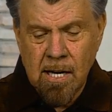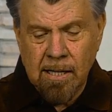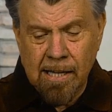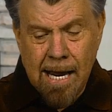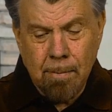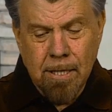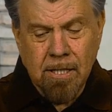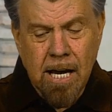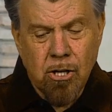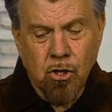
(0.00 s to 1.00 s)

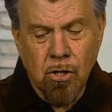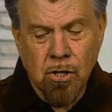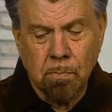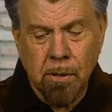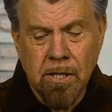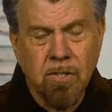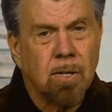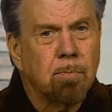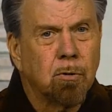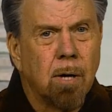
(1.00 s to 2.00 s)
Lamentations brings
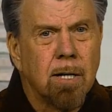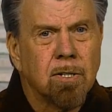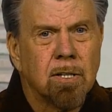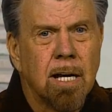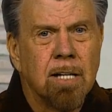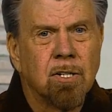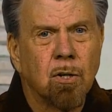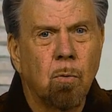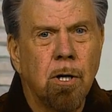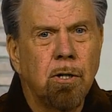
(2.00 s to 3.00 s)
Him to us as the
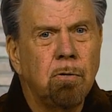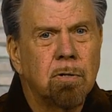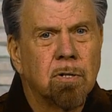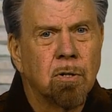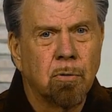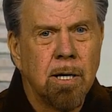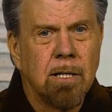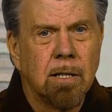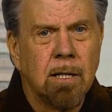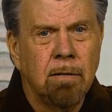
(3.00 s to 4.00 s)
one who is great
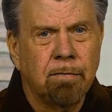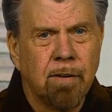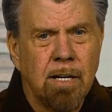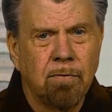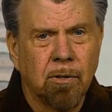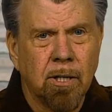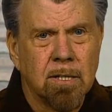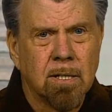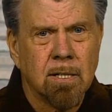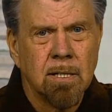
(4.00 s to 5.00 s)
in
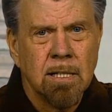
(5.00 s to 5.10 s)
faithfulness.